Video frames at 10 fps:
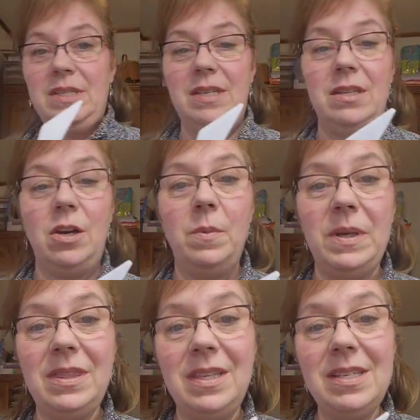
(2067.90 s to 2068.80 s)
ones in there,
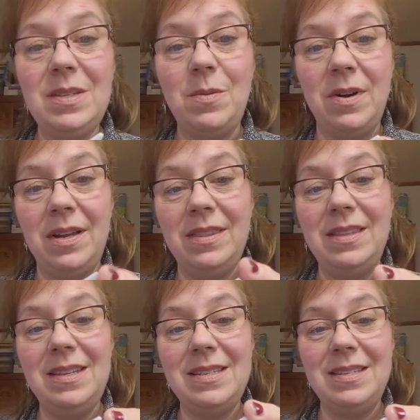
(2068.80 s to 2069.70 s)
but this one,
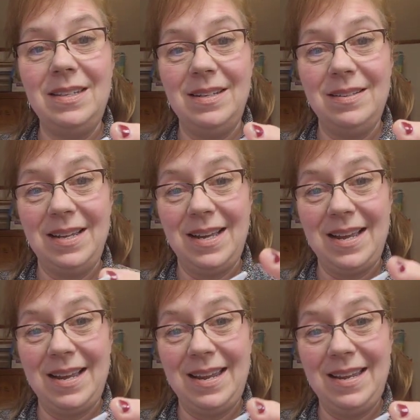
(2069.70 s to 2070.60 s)
this little
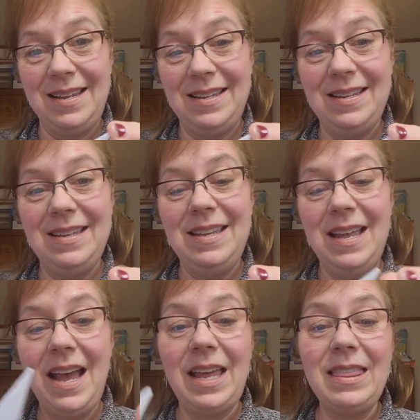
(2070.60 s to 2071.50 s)
guy,
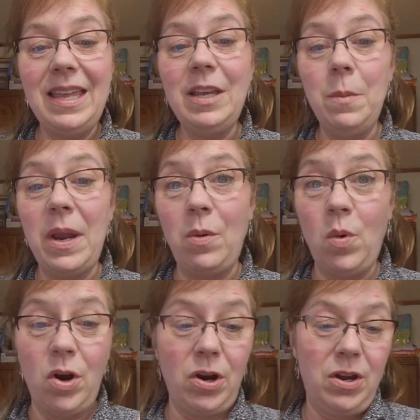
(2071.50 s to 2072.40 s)
I think might
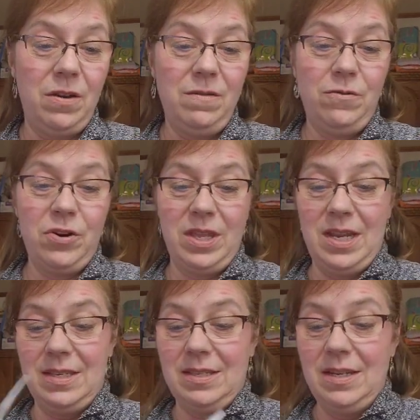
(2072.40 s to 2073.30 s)
work for
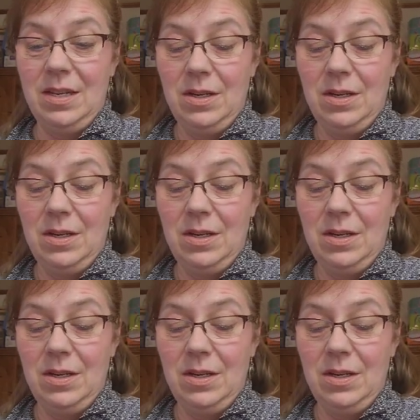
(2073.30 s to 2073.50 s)
these.